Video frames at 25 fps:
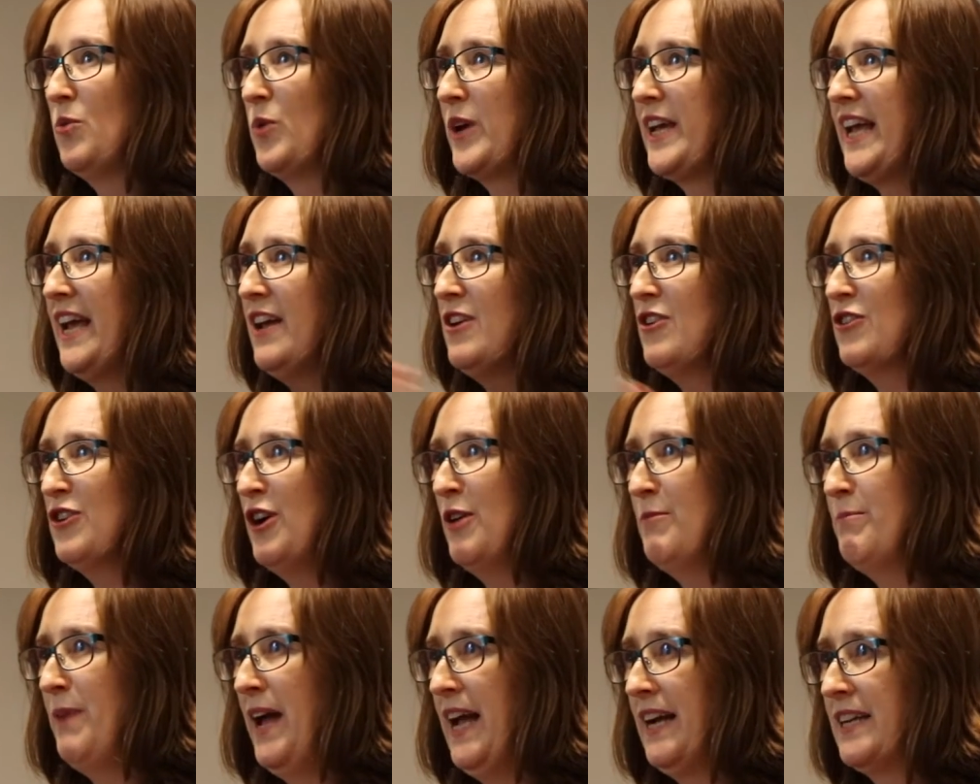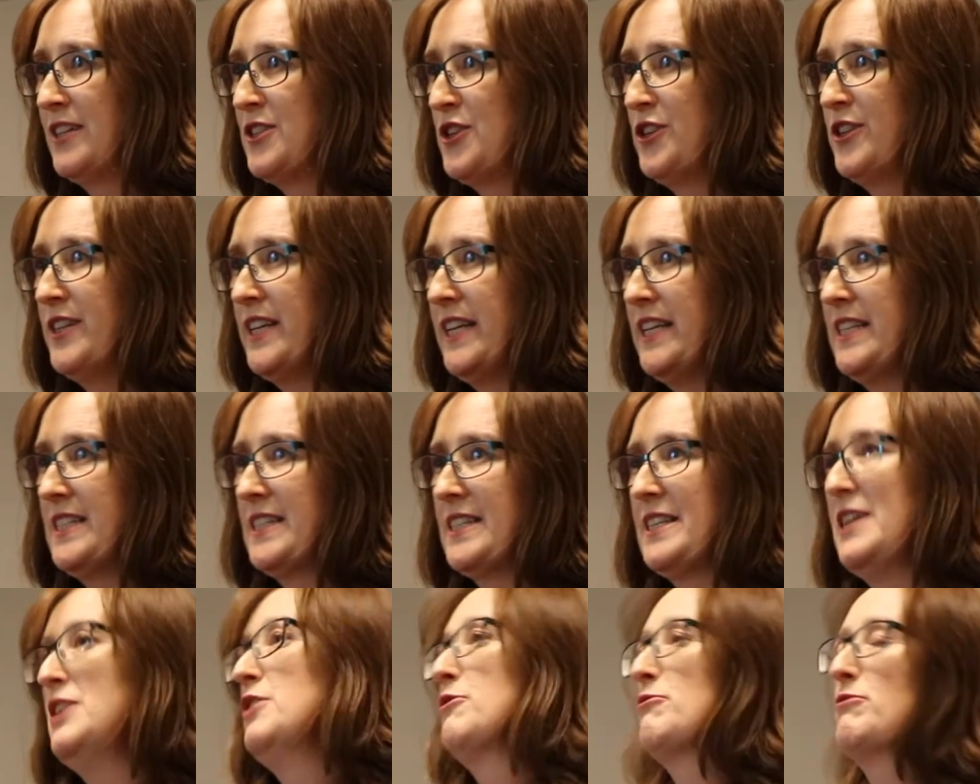We cannot go back to
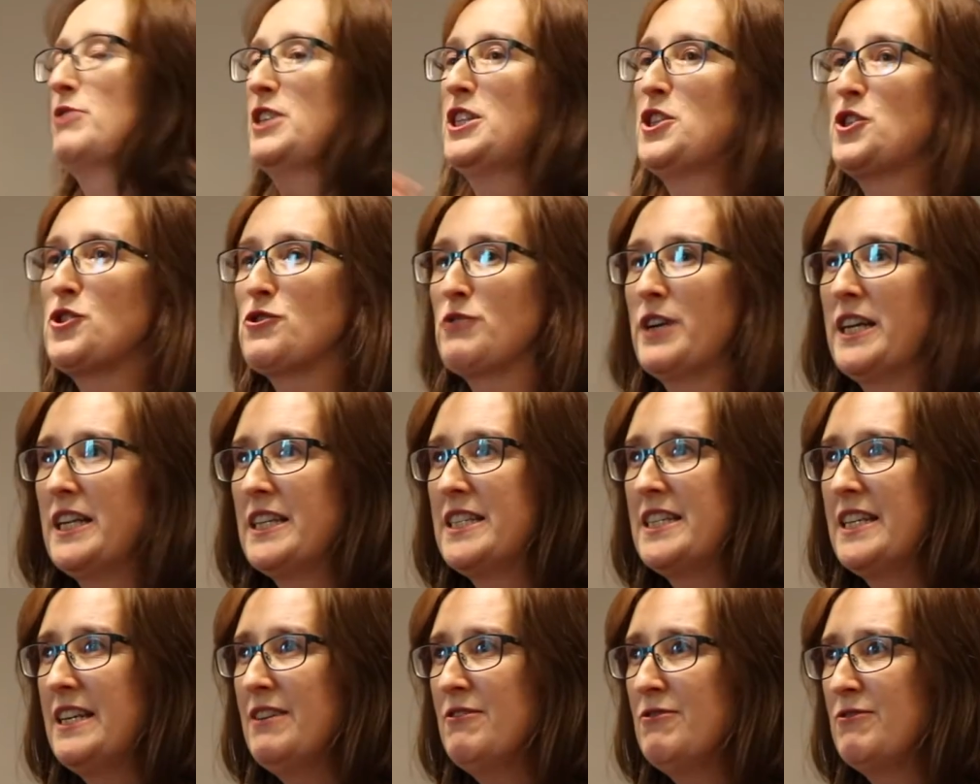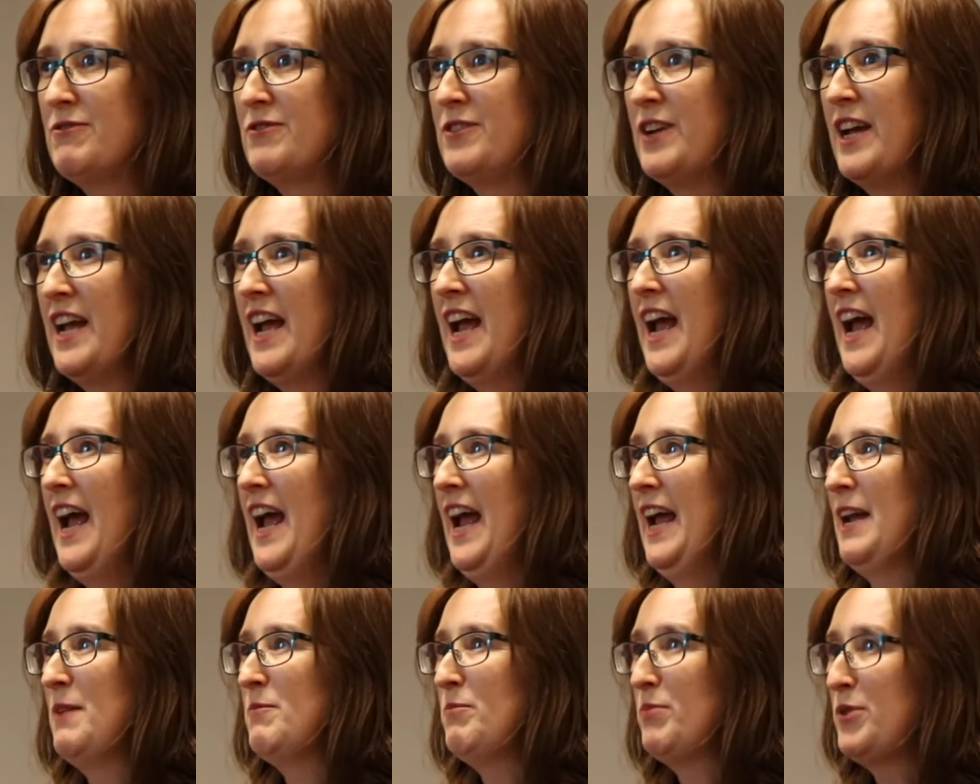these restrictive
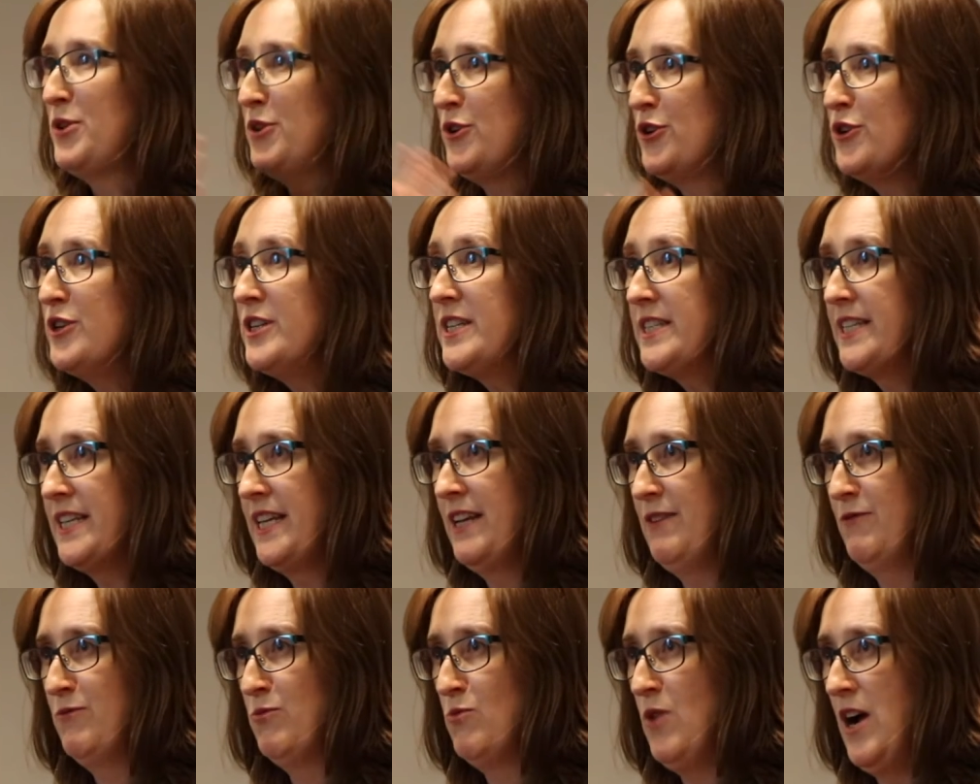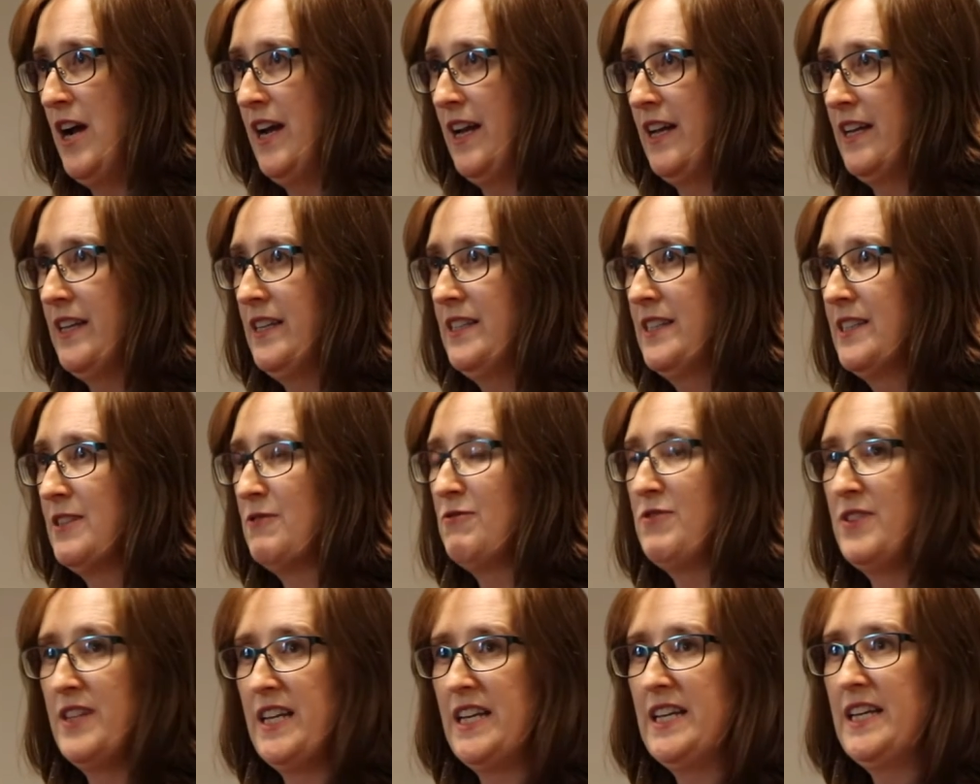and punitive ways
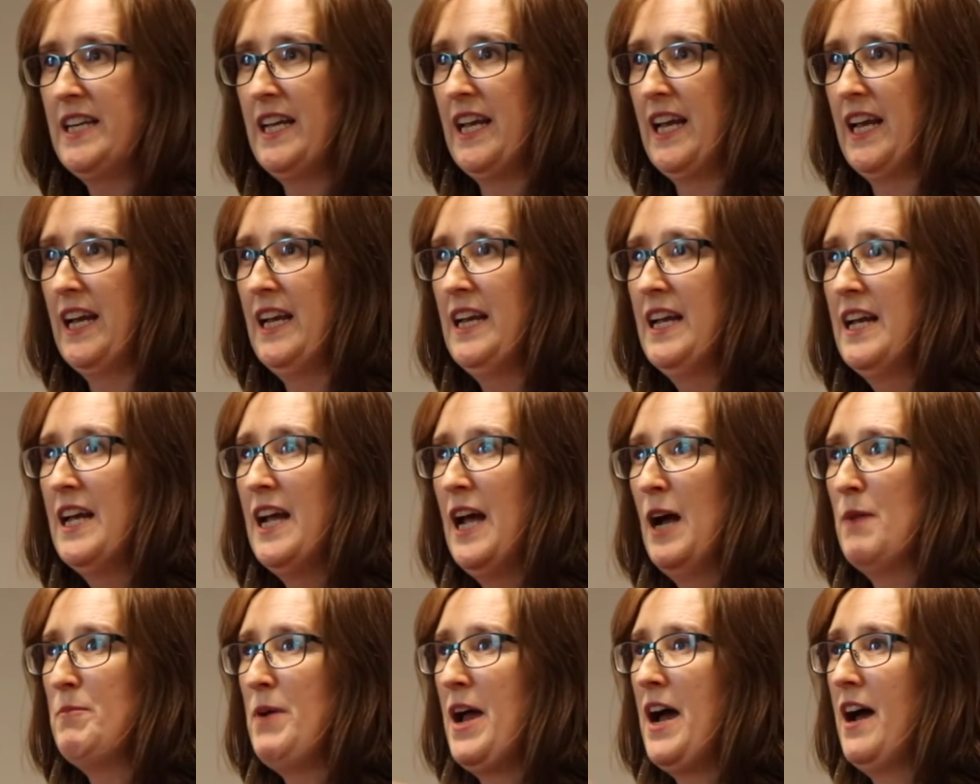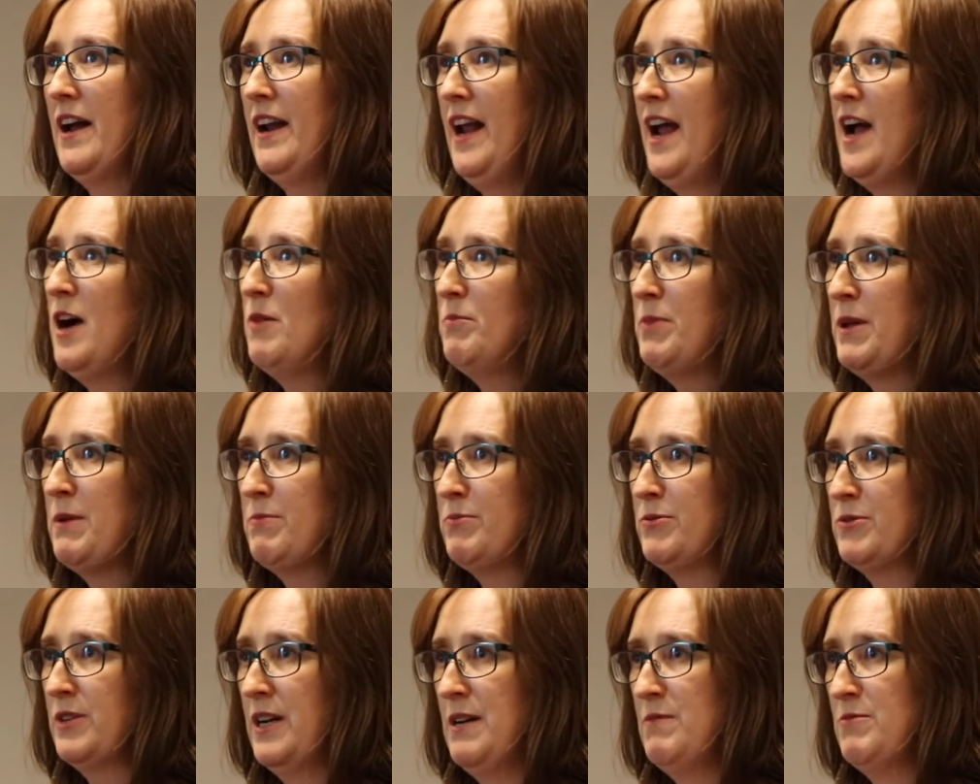of thinking about how
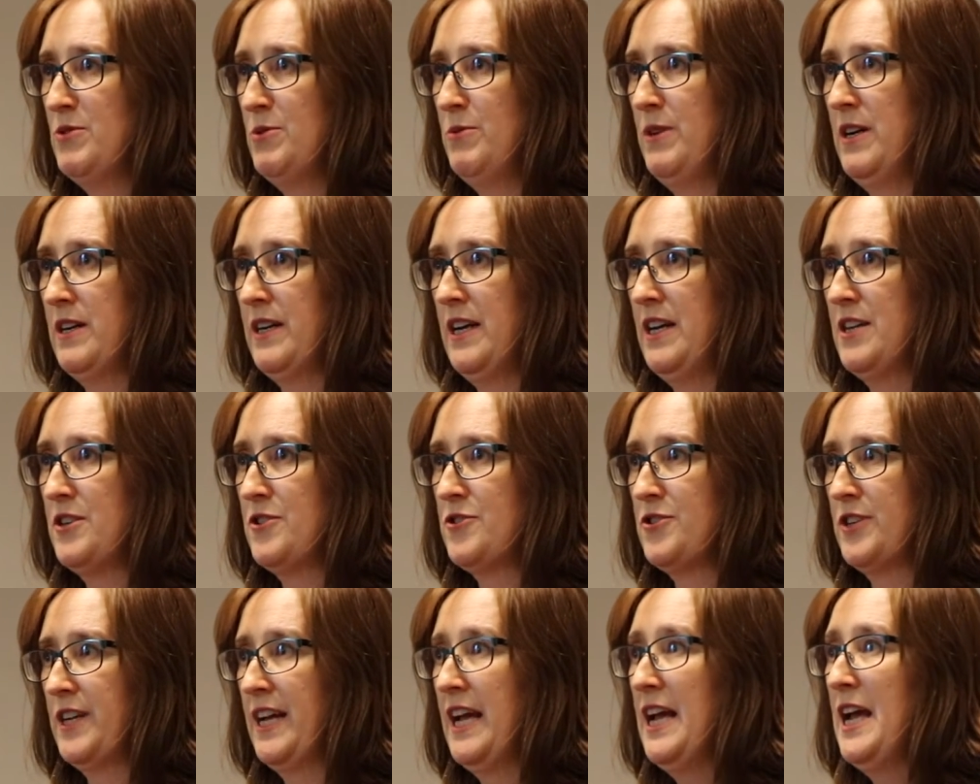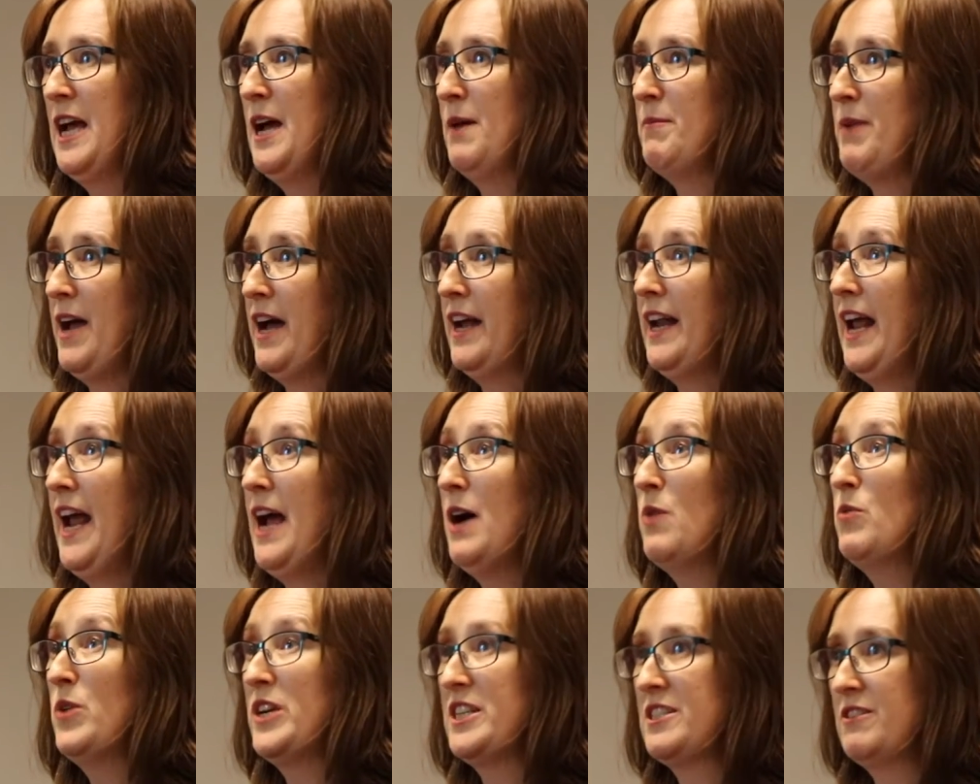people come to our country, about
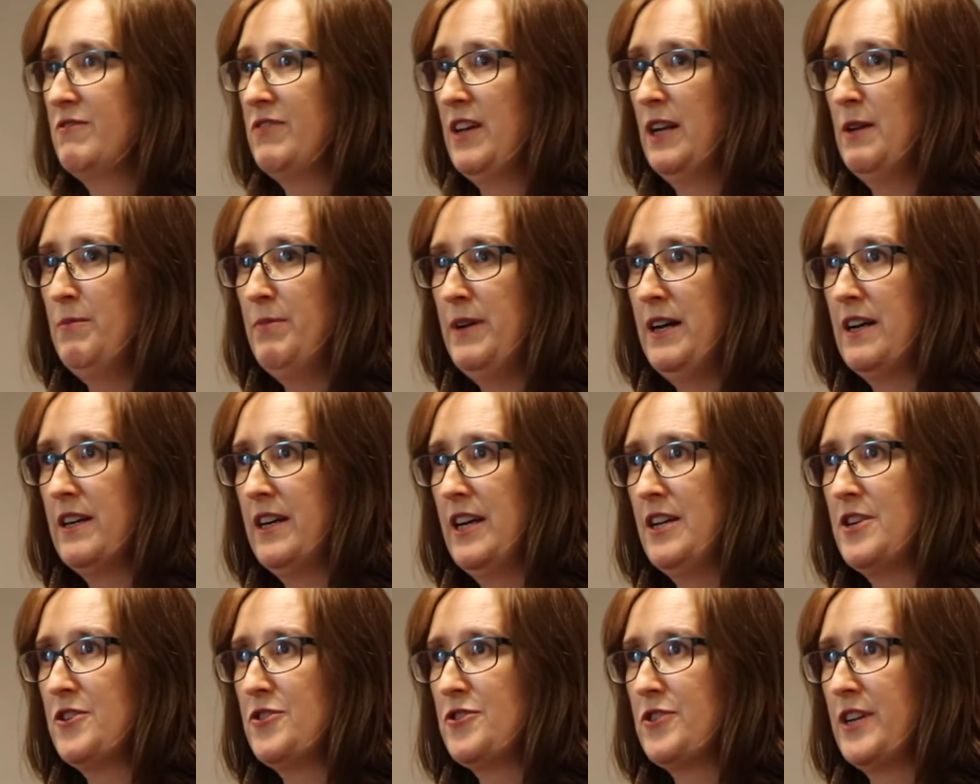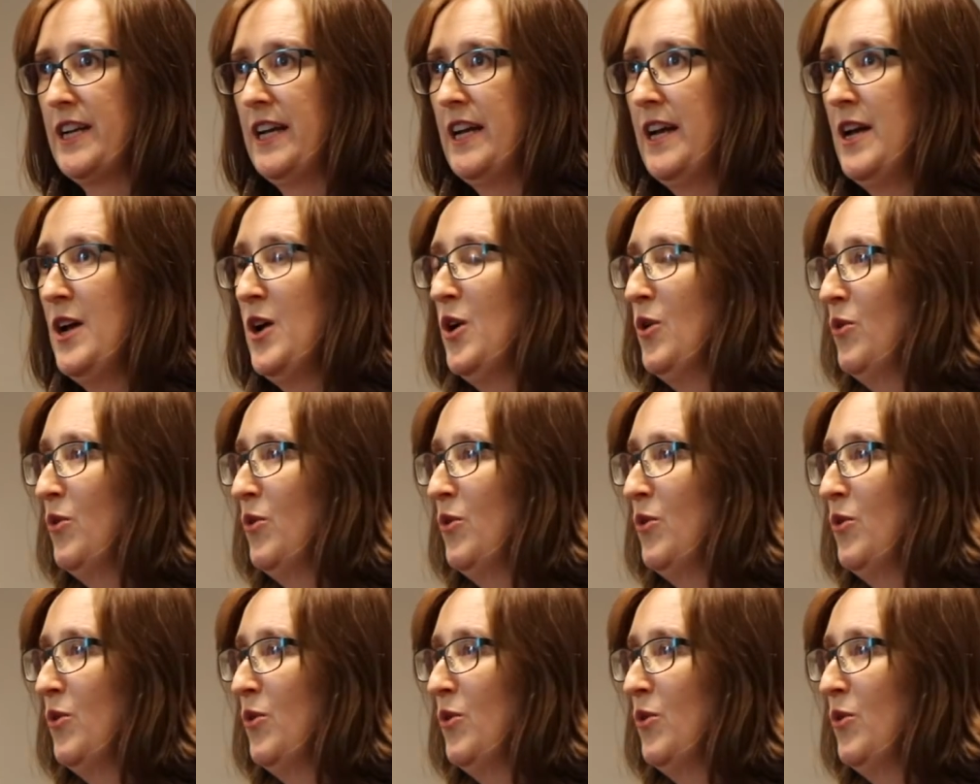how we develop our country.